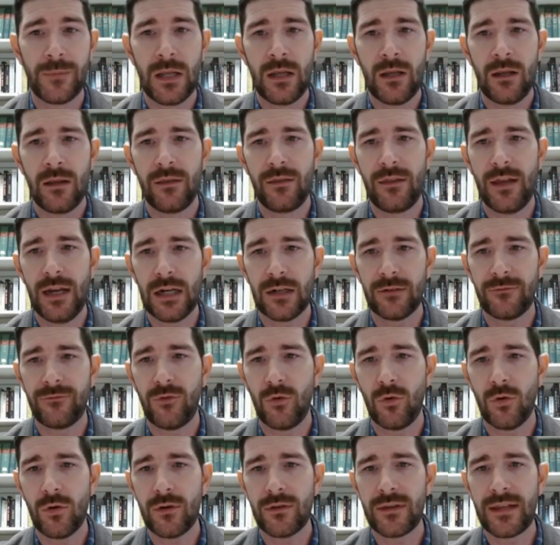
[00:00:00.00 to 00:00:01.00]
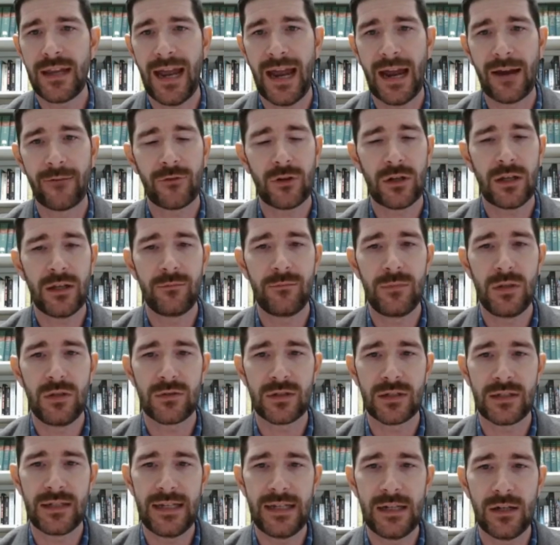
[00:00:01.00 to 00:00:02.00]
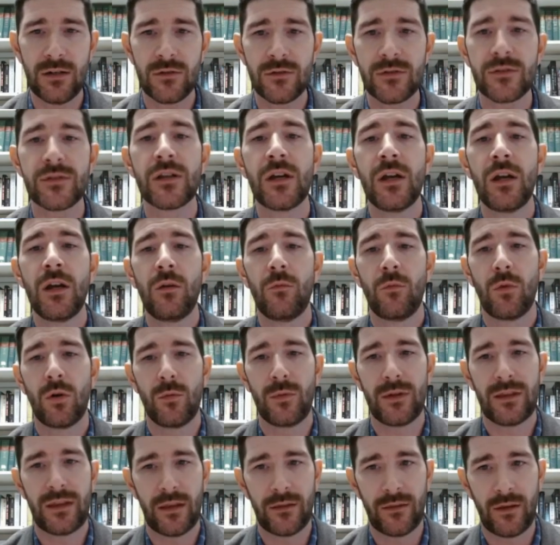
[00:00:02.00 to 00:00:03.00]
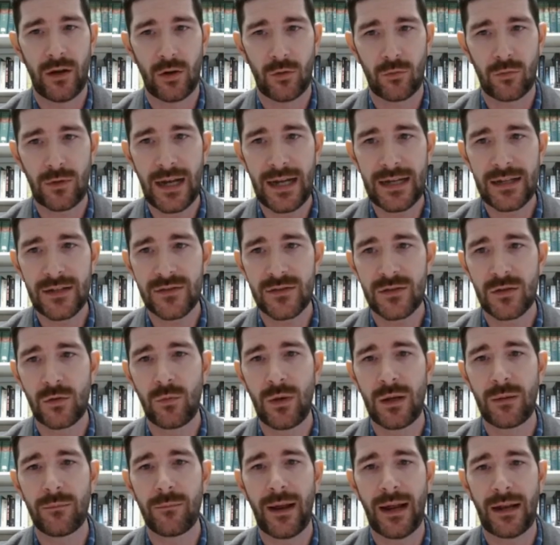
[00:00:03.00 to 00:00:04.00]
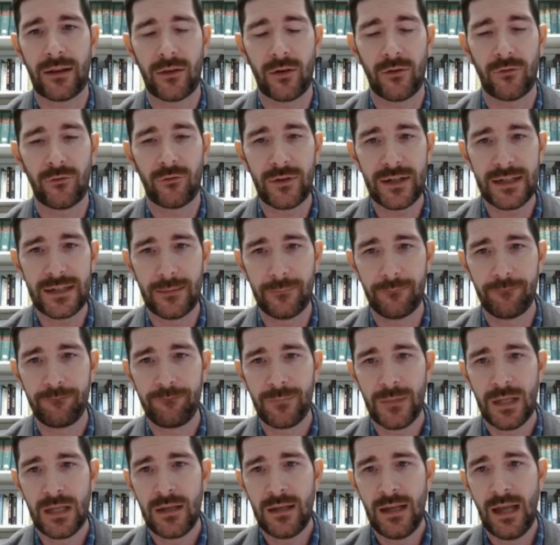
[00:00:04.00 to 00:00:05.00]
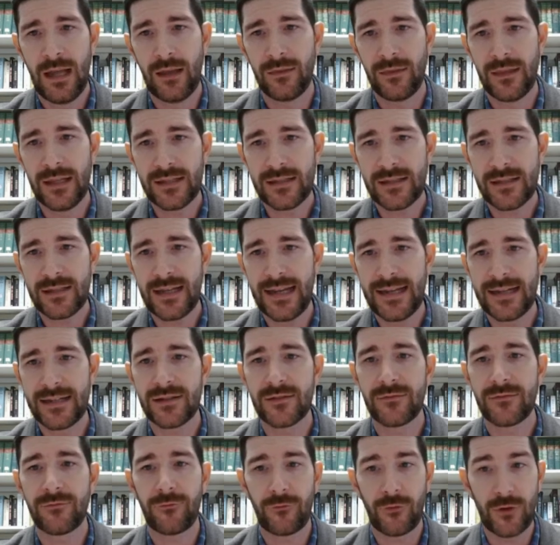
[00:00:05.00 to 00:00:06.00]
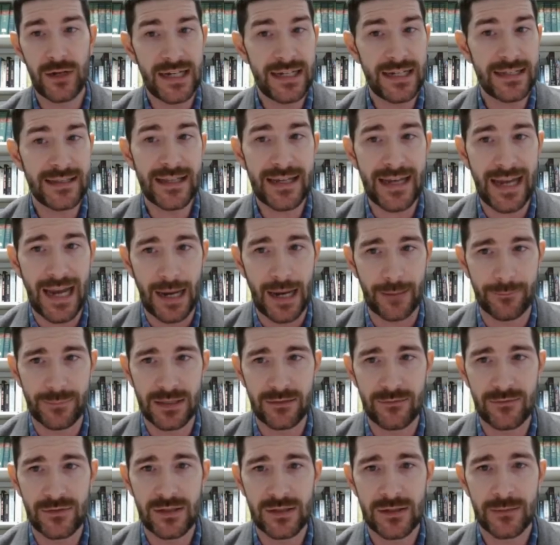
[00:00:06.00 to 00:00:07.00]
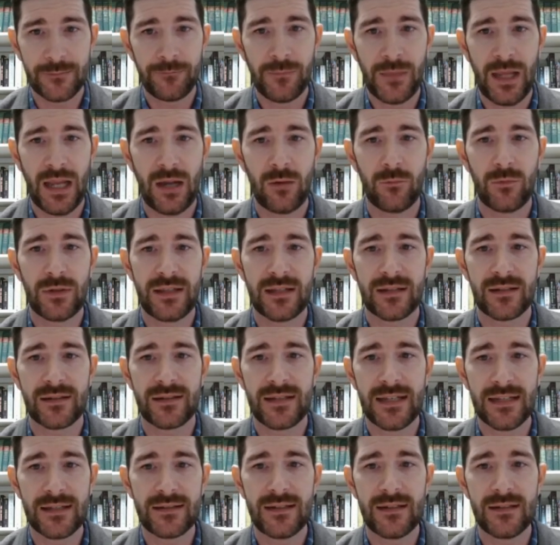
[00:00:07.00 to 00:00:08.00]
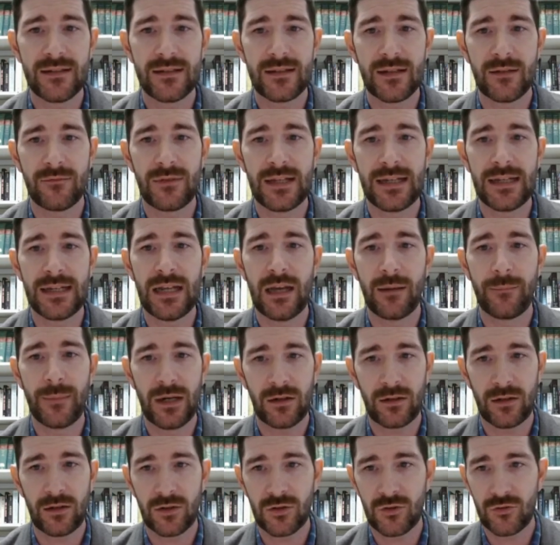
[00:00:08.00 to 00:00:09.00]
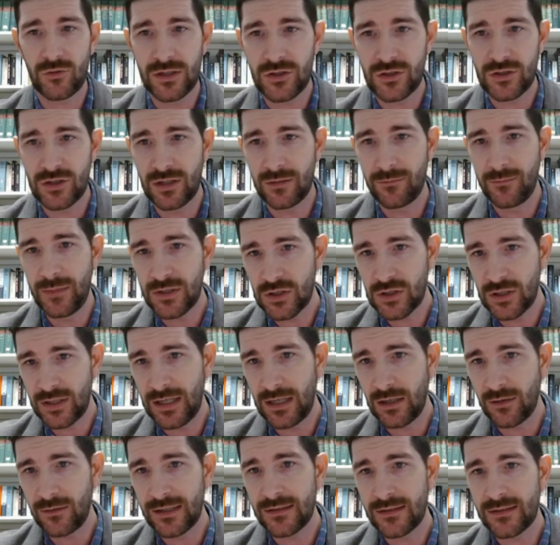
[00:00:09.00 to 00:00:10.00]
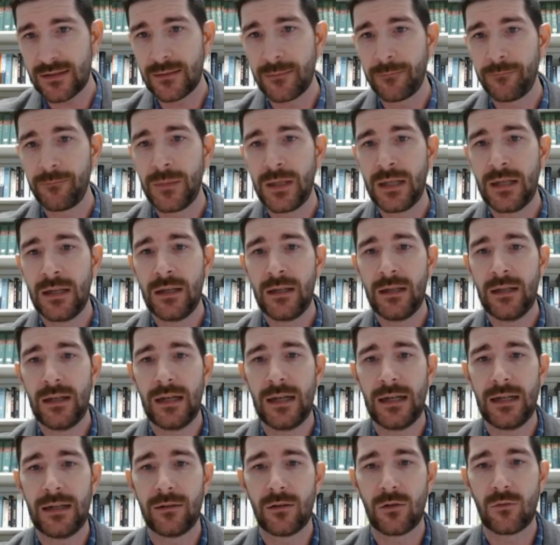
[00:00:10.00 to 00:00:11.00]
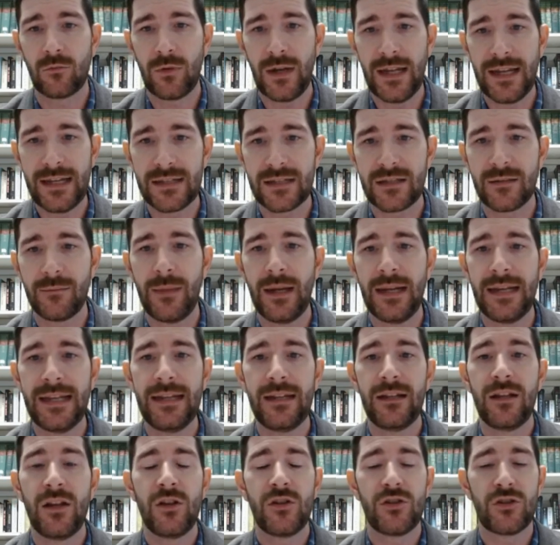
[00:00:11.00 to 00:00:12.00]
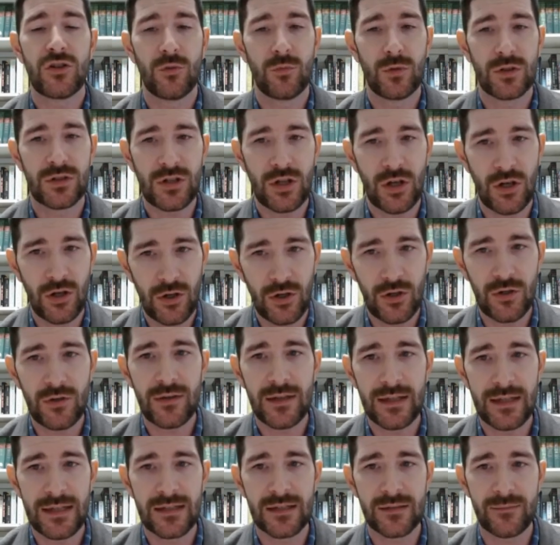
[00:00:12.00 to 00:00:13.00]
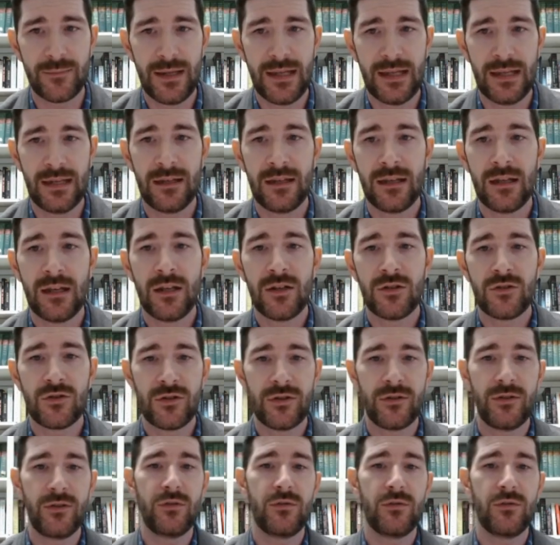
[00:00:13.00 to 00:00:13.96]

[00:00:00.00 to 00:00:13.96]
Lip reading: Therefore, the African mutineers were within their rights to win back their freedom. And this case freed the captives, and with the assistance of the American Christian missionaries, raised money to return these men to